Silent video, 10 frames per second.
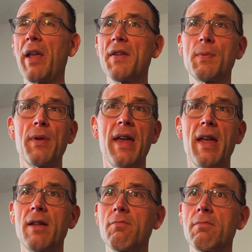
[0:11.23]
it's
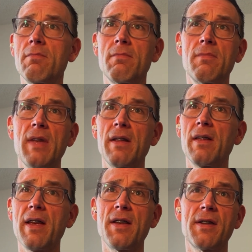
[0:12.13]
been at
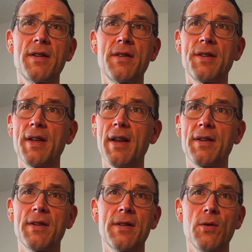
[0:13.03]
least
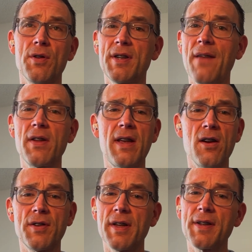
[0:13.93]
6 or 7
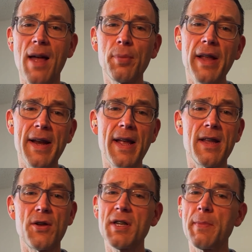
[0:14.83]
years since I played
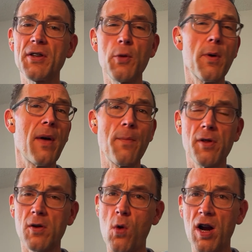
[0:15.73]
it. It used to be super
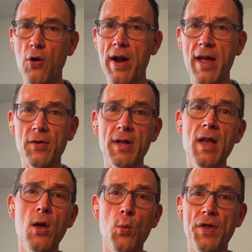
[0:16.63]
popular to walk around
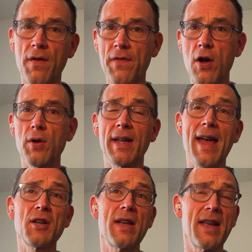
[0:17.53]
with your phone
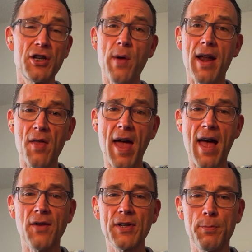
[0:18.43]
and actually get you out of the
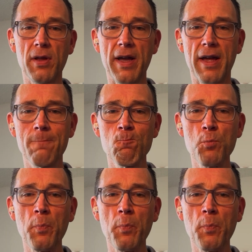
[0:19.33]
house to play.